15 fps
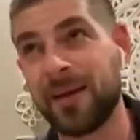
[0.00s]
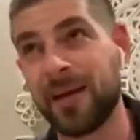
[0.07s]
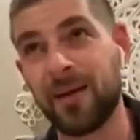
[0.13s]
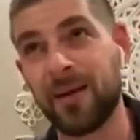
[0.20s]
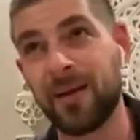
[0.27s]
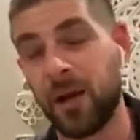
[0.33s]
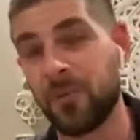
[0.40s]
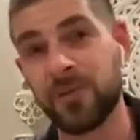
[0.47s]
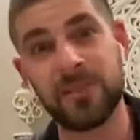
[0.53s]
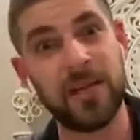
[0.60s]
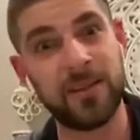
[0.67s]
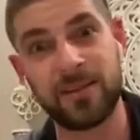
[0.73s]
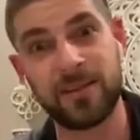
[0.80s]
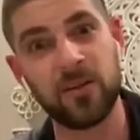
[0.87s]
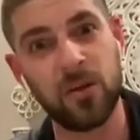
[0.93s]
I was
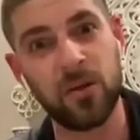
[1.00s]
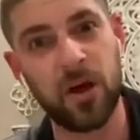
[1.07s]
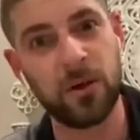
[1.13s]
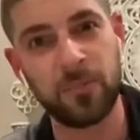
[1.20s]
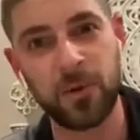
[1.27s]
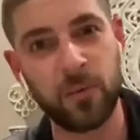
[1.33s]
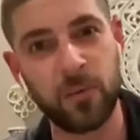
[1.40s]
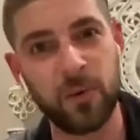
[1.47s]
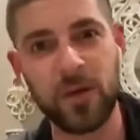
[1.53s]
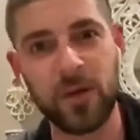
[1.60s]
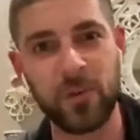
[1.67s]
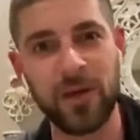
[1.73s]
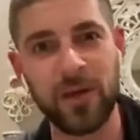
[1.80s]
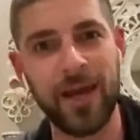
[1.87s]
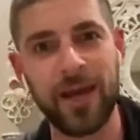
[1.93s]
not there long, but we
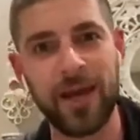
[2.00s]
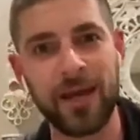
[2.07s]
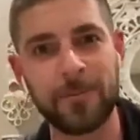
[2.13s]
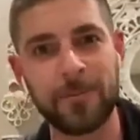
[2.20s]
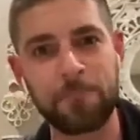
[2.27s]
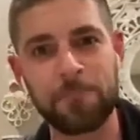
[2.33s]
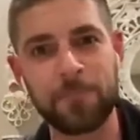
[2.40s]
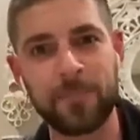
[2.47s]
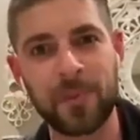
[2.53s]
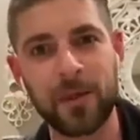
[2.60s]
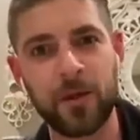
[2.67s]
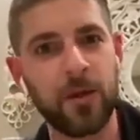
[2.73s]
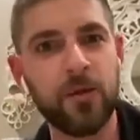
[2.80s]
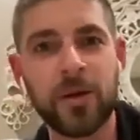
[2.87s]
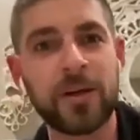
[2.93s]
had,
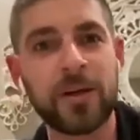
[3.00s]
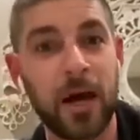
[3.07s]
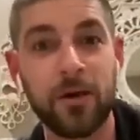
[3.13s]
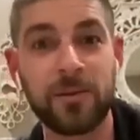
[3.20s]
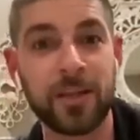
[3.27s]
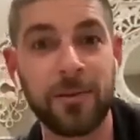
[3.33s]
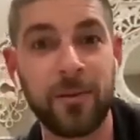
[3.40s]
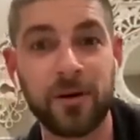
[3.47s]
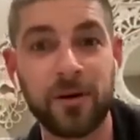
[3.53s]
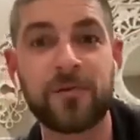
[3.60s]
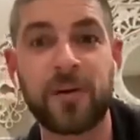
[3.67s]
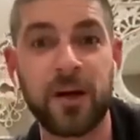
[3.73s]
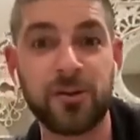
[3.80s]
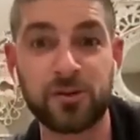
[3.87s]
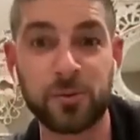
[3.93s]
you could count the amount of
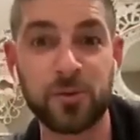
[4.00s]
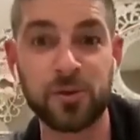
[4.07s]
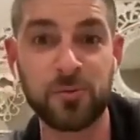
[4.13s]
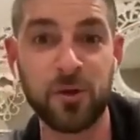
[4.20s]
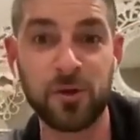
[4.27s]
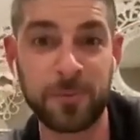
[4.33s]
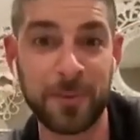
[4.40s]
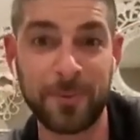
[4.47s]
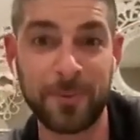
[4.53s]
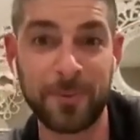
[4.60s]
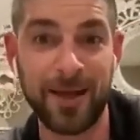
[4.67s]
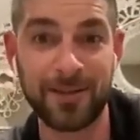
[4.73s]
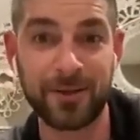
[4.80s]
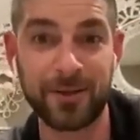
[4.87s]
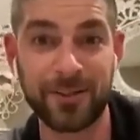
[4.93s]
customers most people
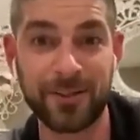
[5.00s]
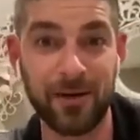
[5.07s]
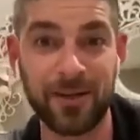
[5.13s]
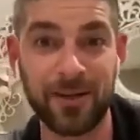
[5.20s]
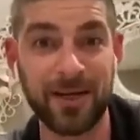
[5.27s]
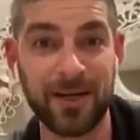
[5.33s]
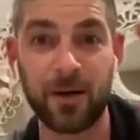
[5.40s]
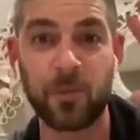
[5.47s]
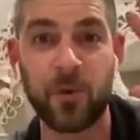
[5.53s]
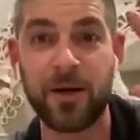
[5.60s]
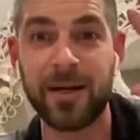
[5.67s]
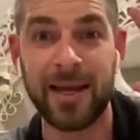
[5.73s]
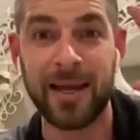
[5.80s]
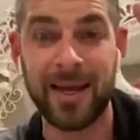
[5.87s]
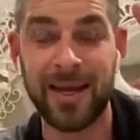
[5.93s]
had in their downline on
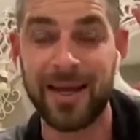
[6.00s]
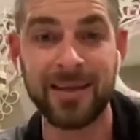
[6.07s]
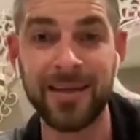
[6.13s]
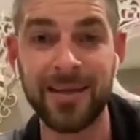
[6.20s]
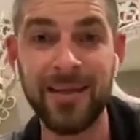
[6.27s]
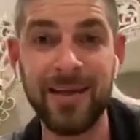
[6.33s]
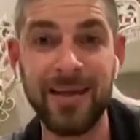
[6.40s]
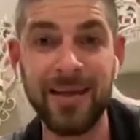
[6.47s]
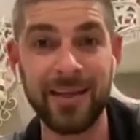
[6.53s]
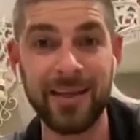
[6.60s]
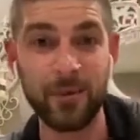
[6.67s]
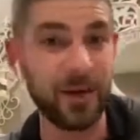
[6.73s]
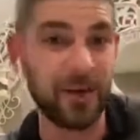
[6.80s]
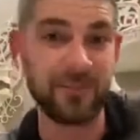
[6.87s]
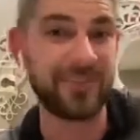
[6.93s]
one hand, and they
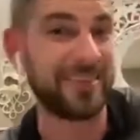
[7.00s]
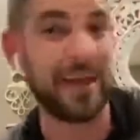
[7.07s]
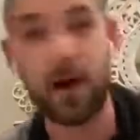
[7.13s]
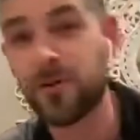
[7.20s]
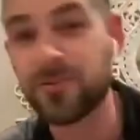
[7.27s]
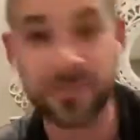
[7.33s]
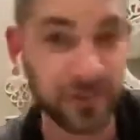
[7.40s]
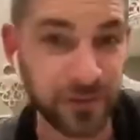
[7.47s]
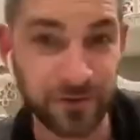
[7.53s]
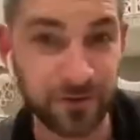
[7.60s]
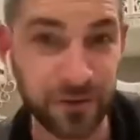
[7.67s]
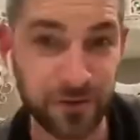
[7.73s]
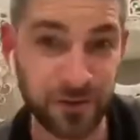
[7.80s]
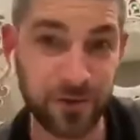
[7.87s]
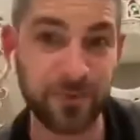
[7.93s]
would have thousands of
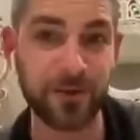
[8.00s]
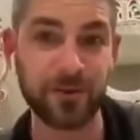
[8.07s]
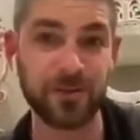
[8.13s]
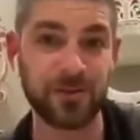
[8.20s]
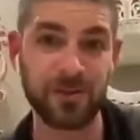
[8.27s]
distributors.